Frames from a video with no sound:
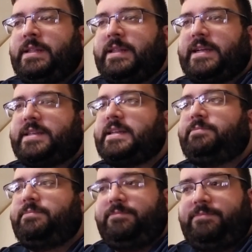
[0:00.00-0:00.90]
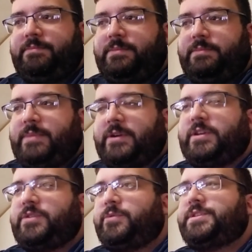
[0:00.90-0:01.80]
Like I said,
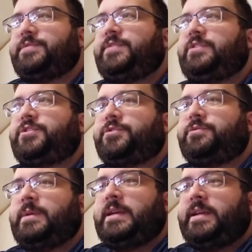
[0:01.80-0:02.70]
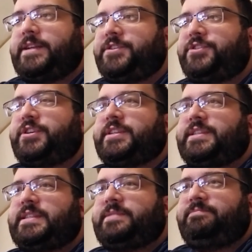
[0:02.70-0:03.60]
building towards the future. It's
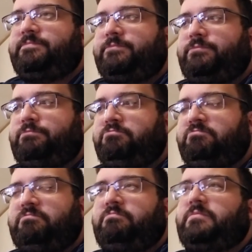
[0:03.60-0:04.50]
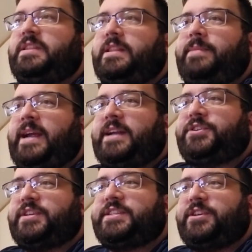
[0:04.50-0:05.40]
just, the
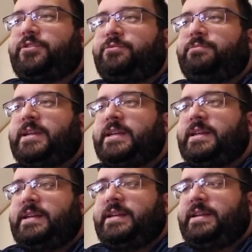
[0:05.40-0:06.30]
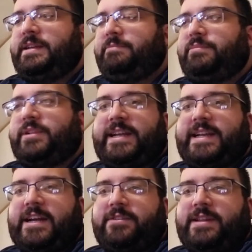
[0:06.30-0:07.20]
match is so played
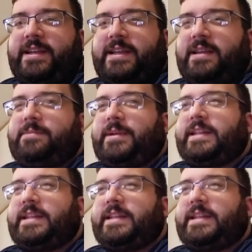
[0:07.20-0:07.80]
out. I